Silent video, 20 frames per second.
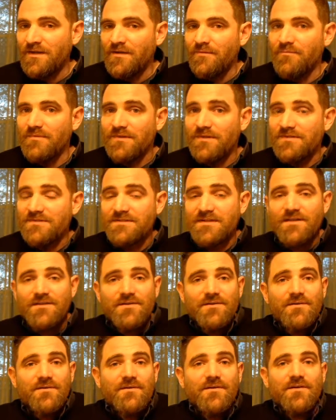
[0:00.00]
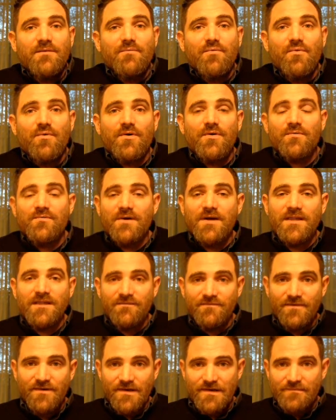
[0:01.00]
But there's another important way
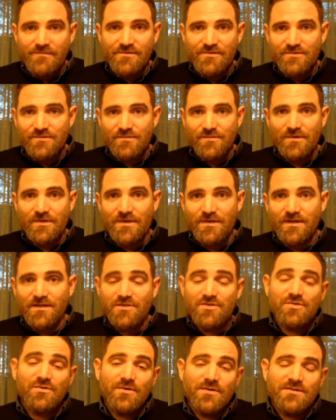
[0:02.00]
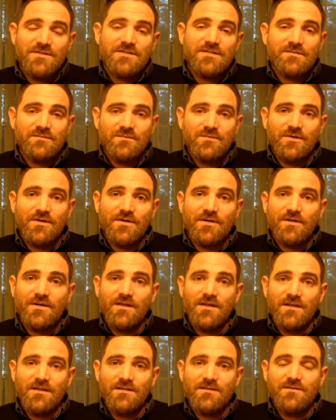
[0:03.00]
that variables work and choices work
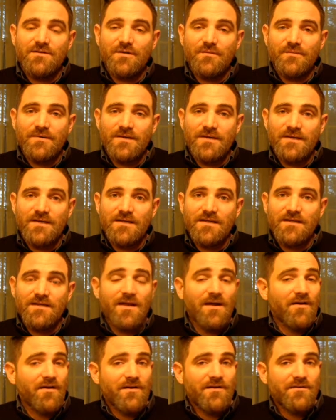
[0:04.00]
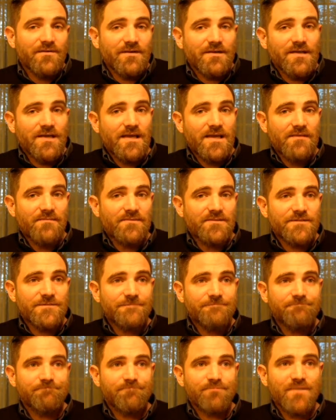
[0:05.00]
in determining character in games.
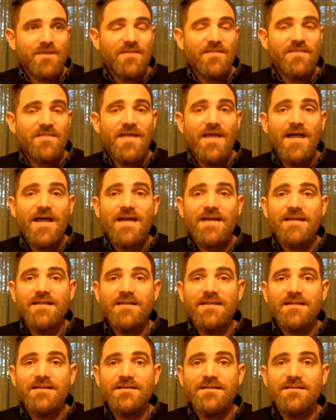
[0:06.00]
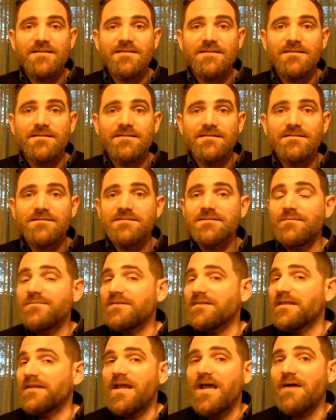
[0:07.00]
And that is
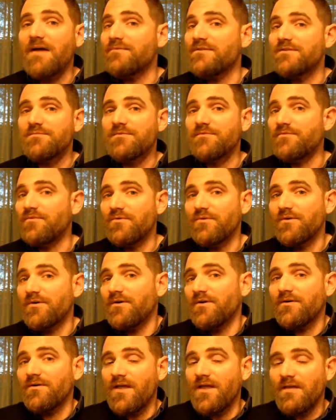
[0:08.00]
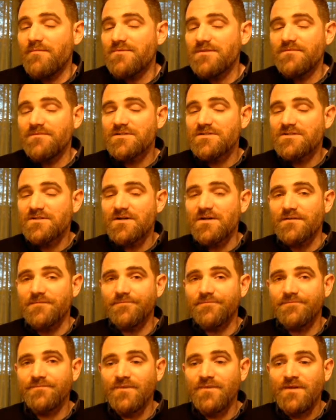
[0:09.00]
something that happens before games even
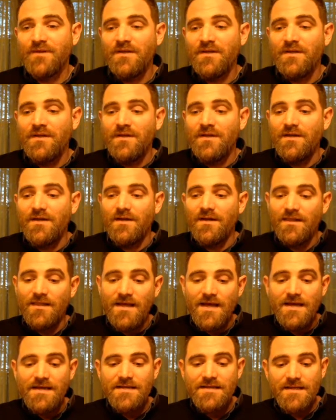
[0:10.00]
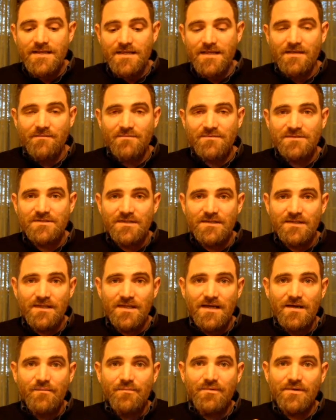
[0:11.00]
start. A lot of games
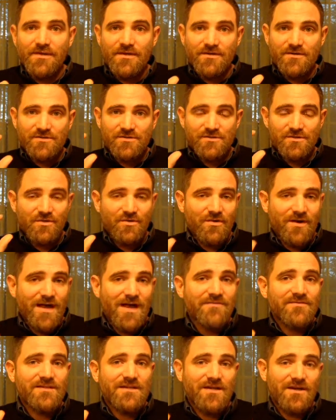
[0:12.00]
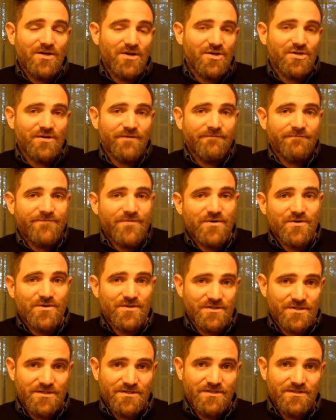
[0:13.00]
allow players to craft a character
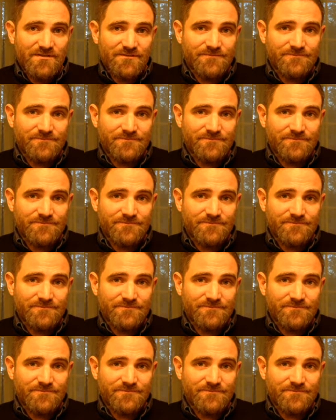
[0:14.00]
first